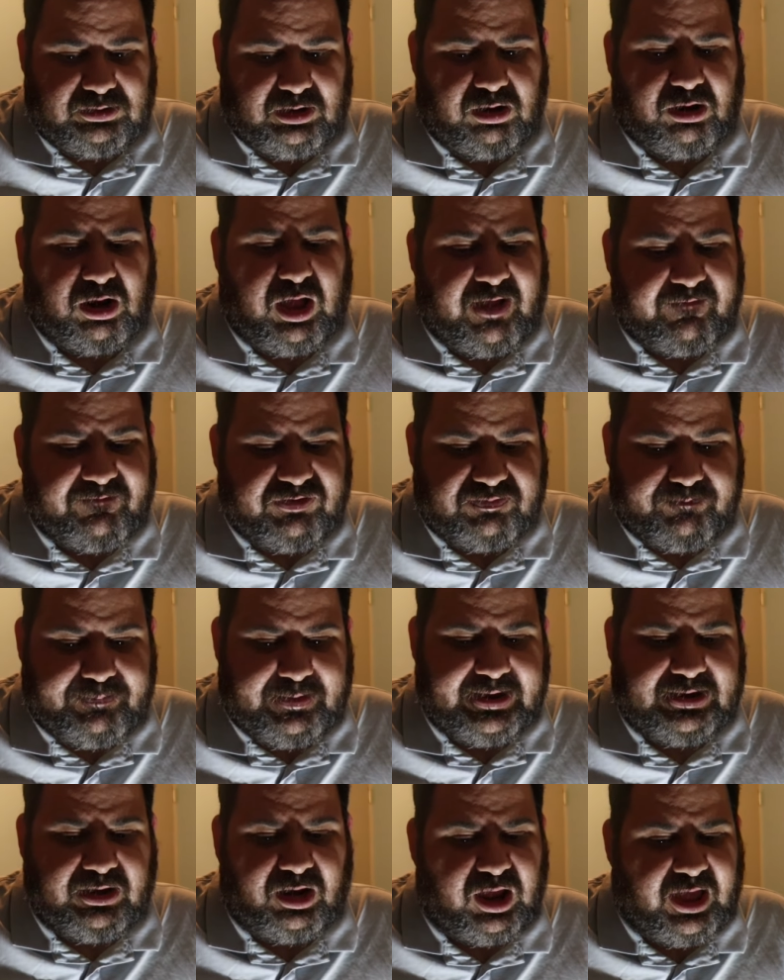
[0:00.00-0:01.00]
life's
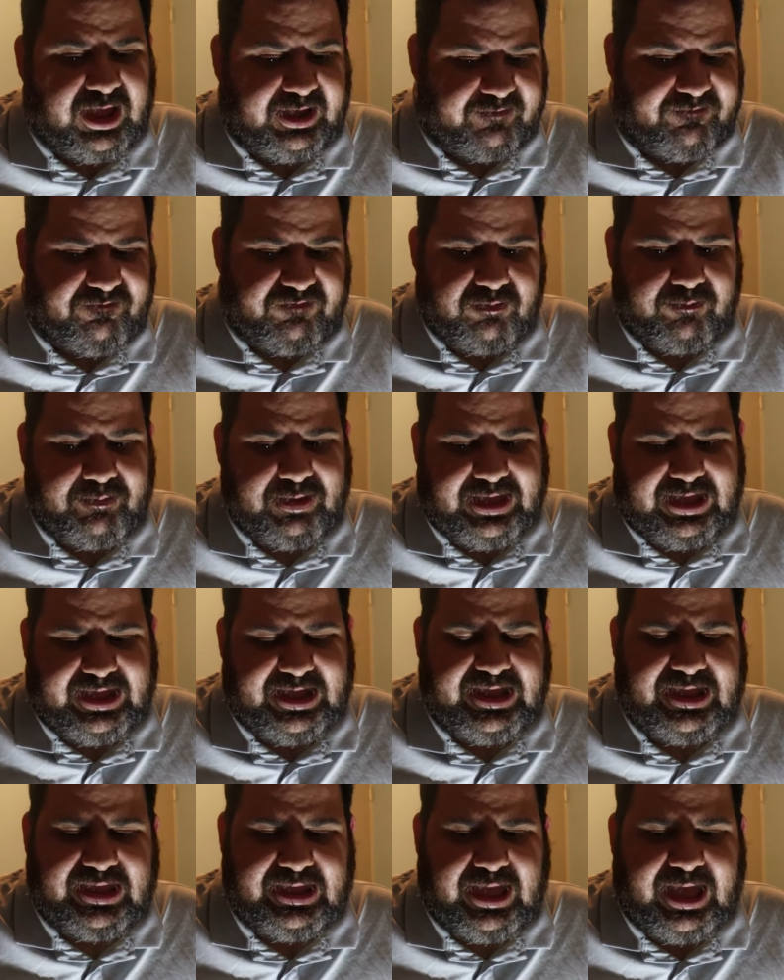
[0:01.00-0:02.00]
been like for
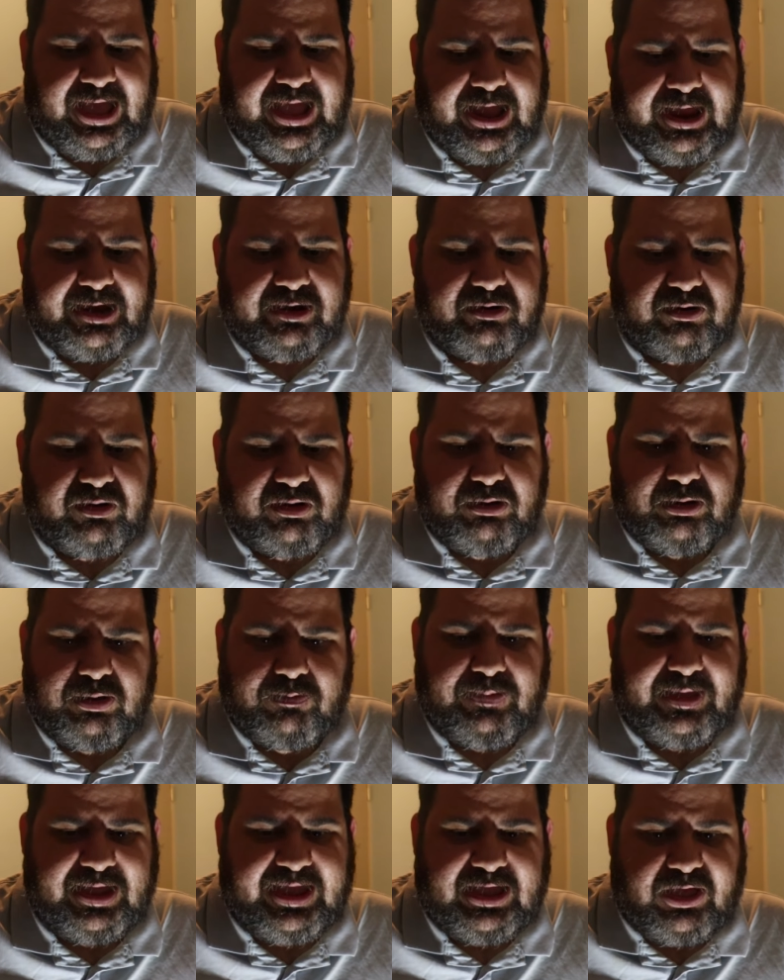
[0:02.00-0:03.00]
me
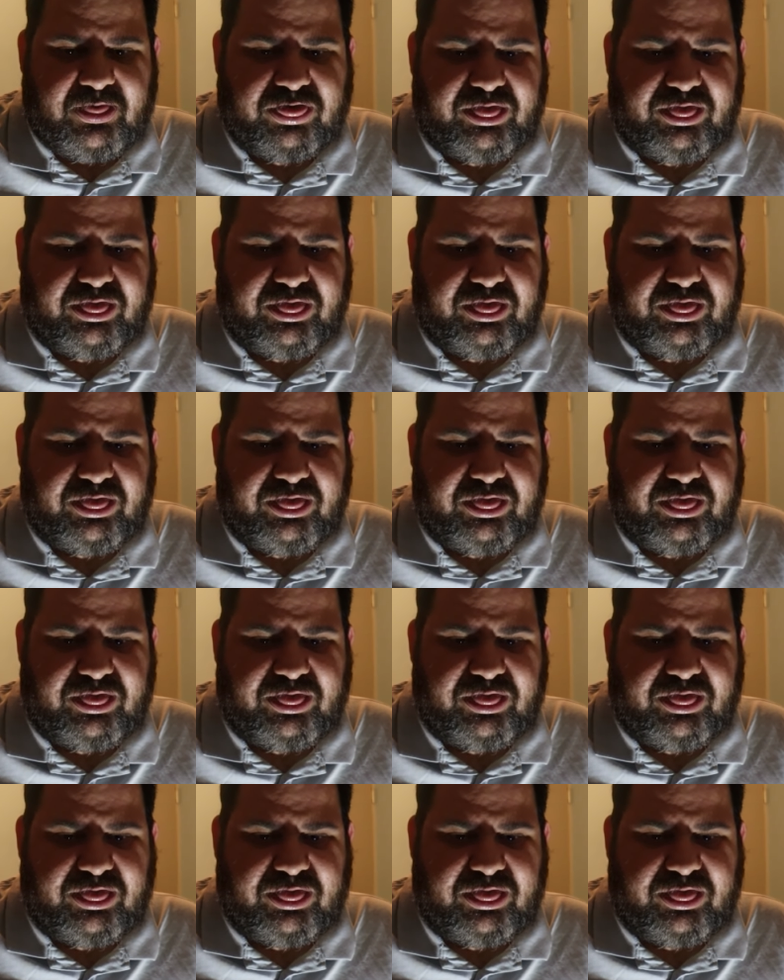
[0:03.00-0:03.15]
and being a